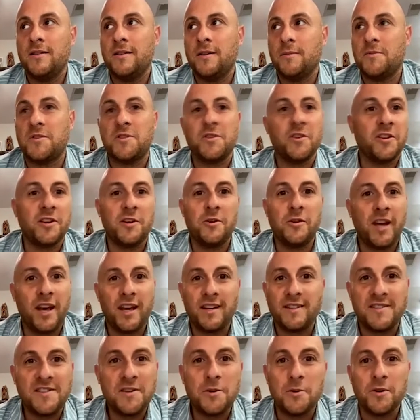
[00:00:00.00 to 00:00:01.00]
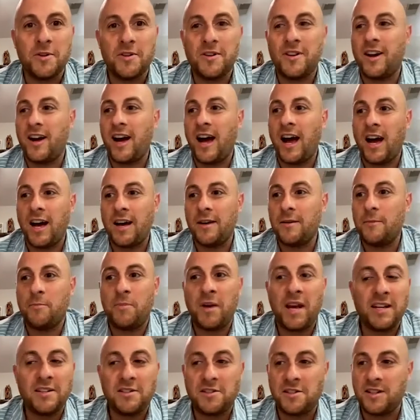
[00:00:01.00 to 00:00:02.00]
I'm sure you can too,
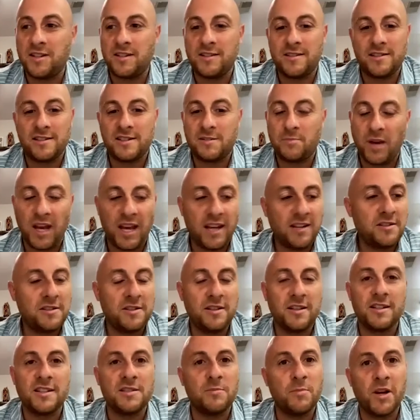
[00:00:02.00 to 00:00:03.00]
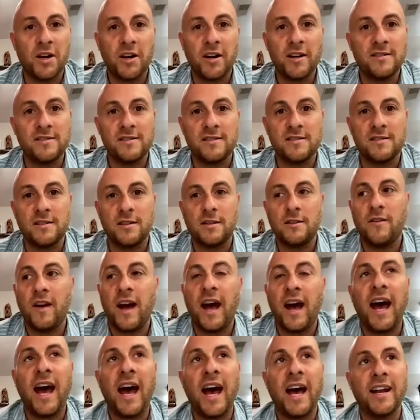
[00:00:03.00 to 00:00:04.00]
patient experiences that you've
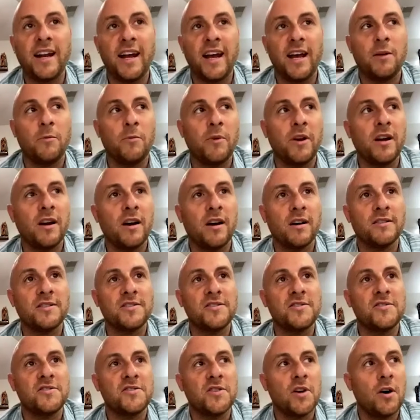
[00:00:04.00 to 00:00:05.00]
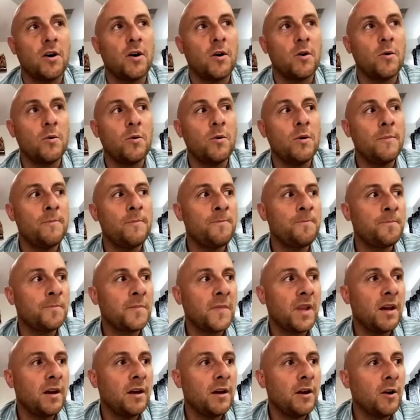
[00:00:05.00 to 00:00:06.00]
had. And we are so
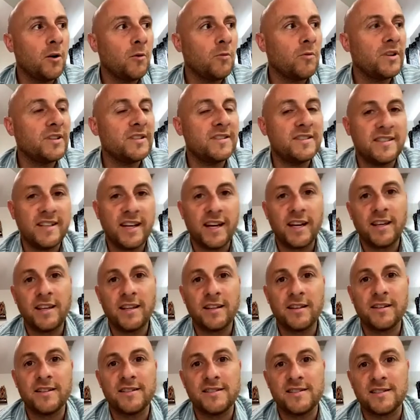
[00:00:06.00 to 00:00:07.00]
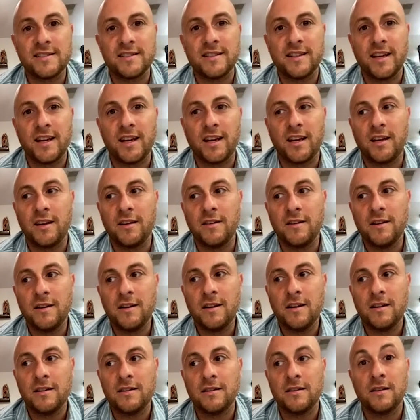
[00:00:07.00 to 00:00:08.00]
ridiculously
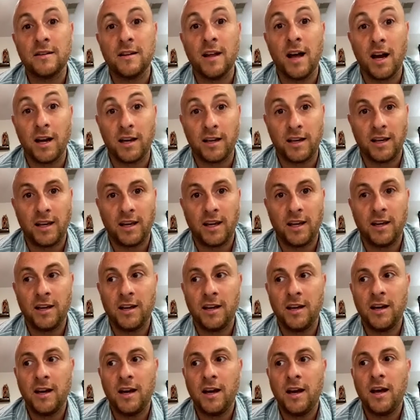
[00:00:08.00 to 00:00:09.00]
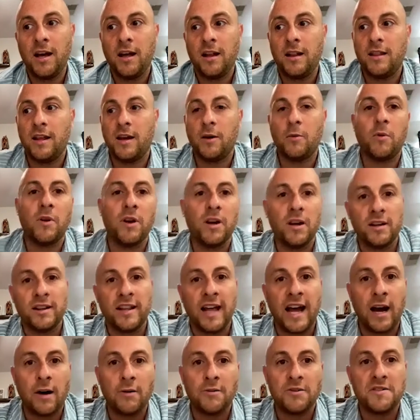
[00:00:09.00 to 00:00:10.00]
lucky that we're
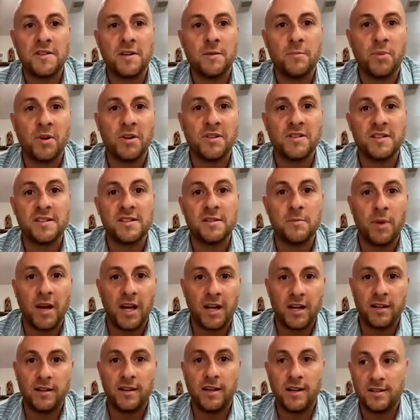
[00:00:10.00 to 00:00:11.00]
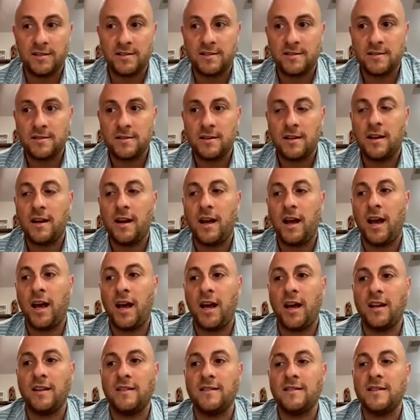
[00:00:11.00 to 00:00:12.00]
allowed to participate in this.
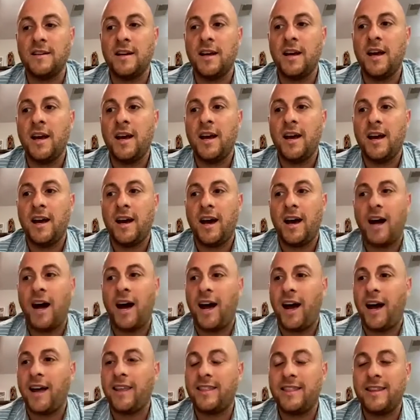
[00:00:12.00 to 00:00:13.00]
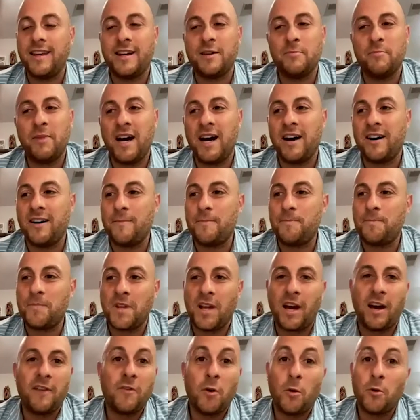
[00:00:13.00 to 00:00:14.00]
And I think about,
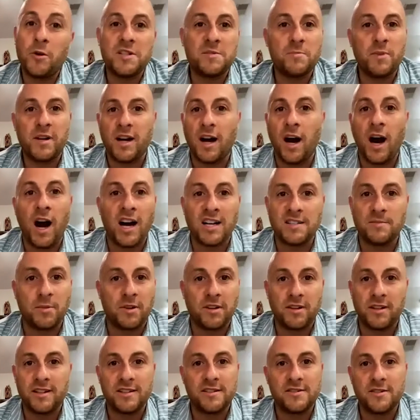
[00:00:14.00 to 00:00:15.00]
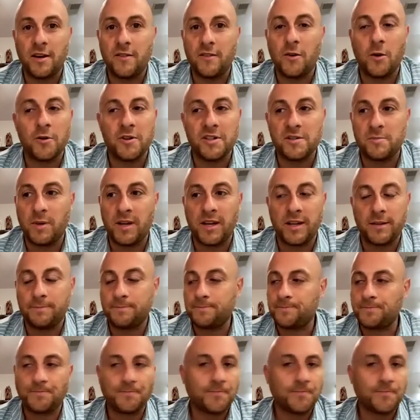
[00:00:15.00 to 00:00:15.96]
I've always been a hospitalist. So I've always been